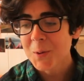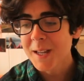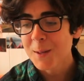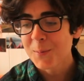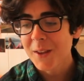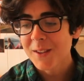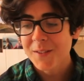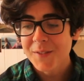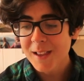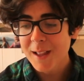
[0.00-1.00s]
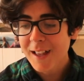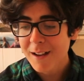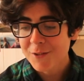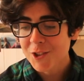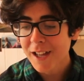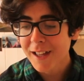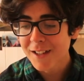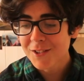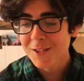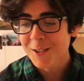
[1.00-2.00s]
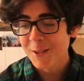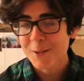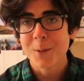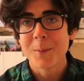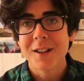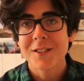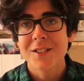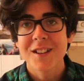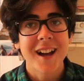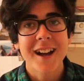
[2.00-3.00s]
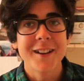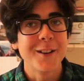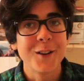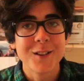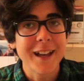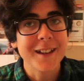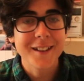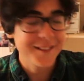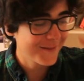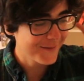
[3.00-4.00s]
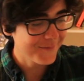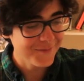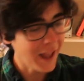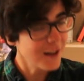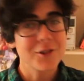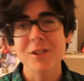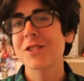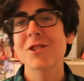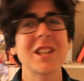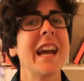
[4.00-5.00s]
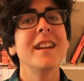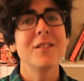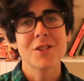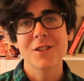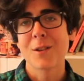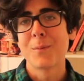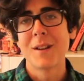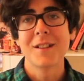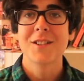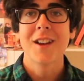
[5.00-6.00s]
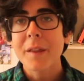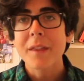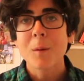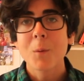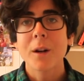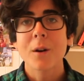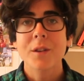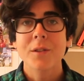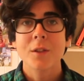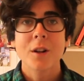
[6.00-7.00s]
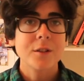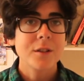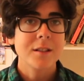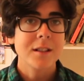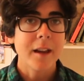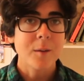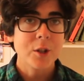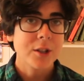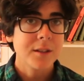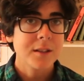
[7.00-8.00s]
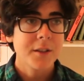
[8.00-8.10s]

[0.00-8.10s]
weird because I feel like I've changed so much. I don't know, like I've just changed so much. But then what I also noticed like watching these